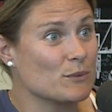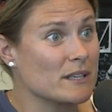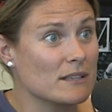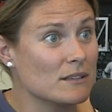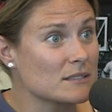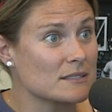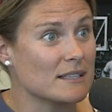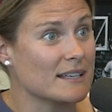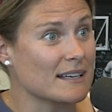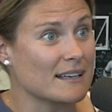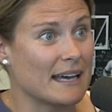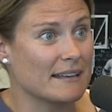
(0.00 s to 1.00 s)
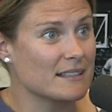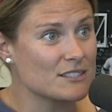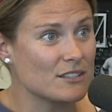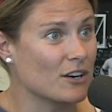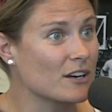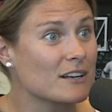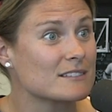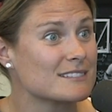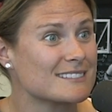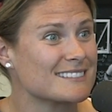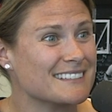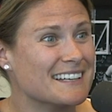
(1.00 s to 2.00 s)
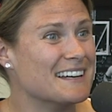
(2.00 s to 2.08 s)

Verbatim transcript: what it looks like and wow. it hurts.